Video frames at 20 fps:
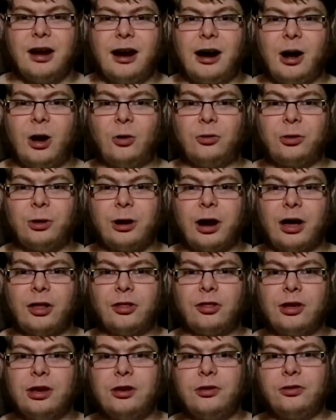I also
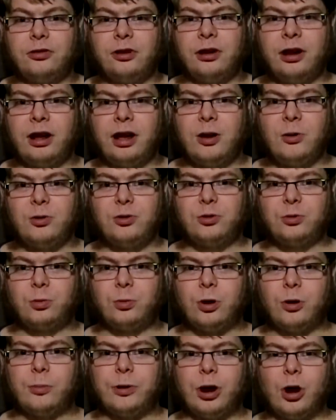got these today,
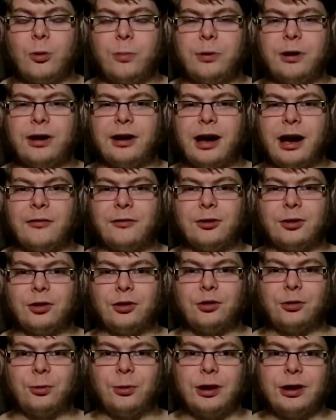which we'll be opening after the
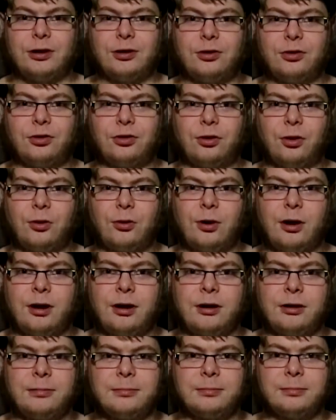Switch, so
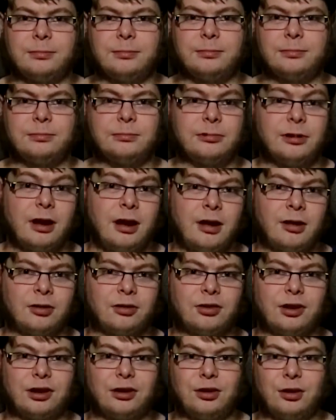yeah,
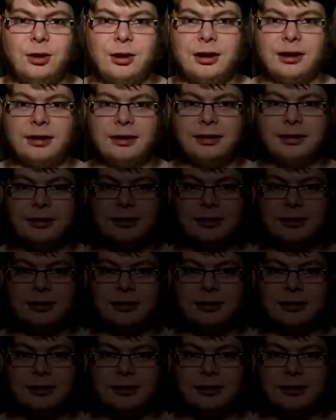let's get to it.